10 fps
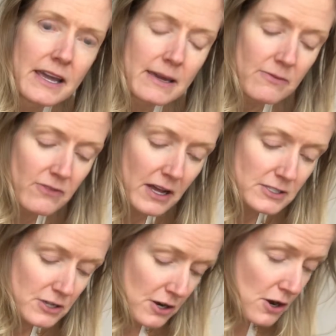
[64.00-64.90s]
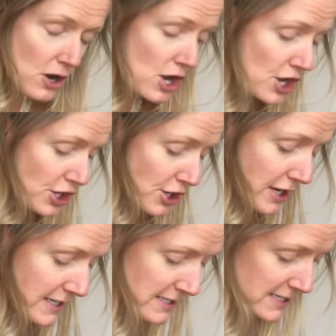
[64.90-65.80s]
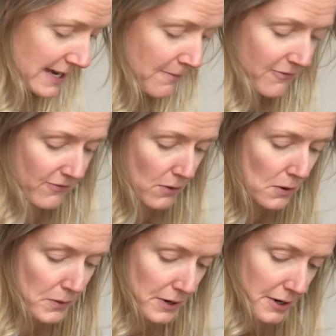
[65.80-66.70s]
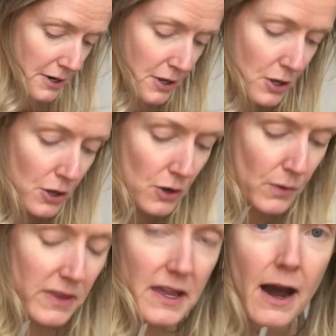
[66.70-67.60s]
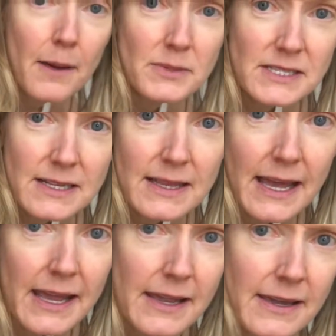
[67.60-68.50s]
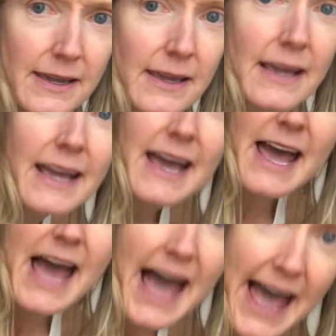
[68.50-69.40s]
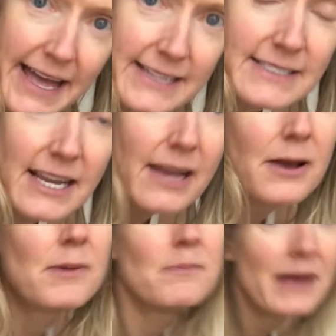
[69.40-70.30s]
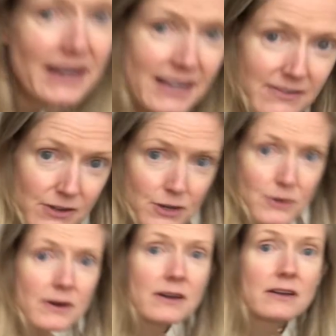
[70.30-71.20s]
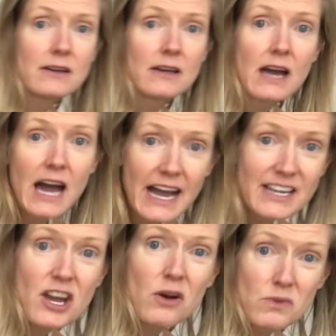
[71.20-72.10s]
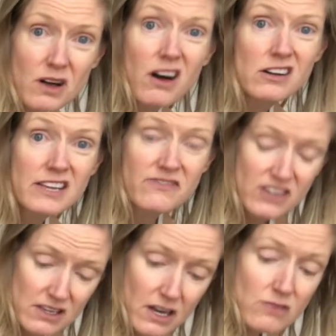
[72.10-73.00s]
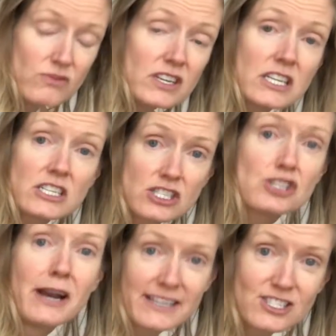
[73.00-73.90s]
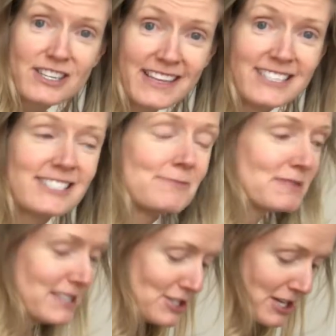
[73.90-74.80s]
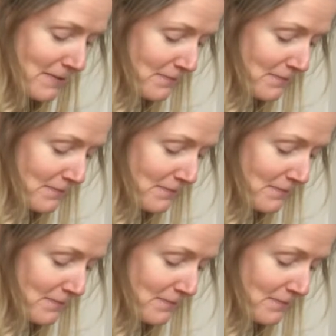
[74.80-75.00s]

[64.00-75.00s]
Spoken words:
hip flexor, you're going to step forward with the opposite leg, and many of you, I know, will already feel a really good stretch in this position,